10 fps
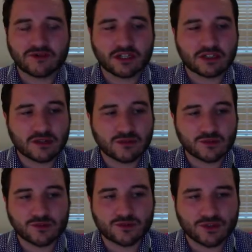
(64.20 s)
drinking so
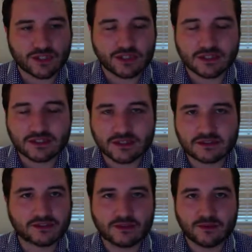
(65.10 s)
much water in it, and uh,
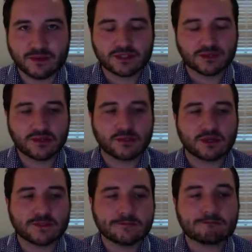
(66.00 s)
there weren't many toilet
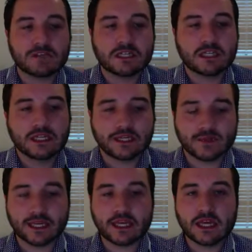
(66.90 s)
breaks.
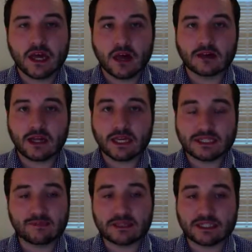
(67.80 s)
Anyway, I'll, I'll
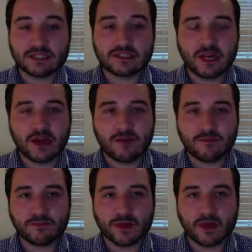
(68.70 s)
get to business.
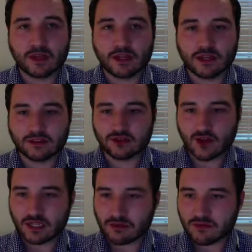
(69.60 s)
Um, I'll, I'll,
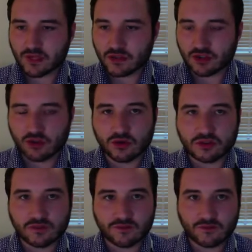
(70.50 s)
try and keep the video
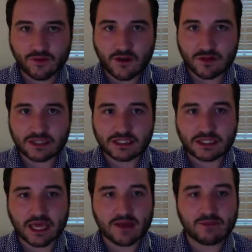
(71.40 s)
short. Five minutes is
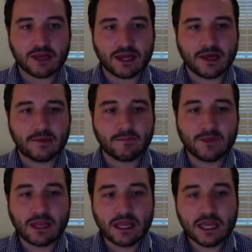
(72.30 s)
the aim.
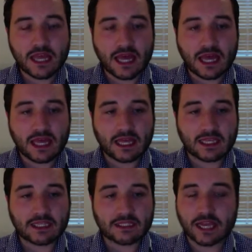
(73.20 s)
Um,
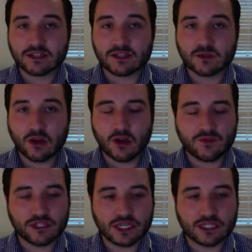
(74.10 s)
and yeah, so there's quite a lot
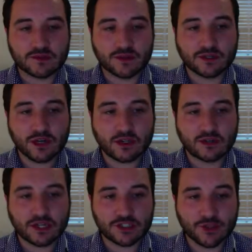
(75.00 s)
on the agenda, so I'll, I'll
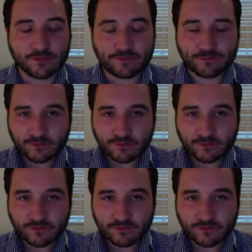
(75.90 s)
crack to it.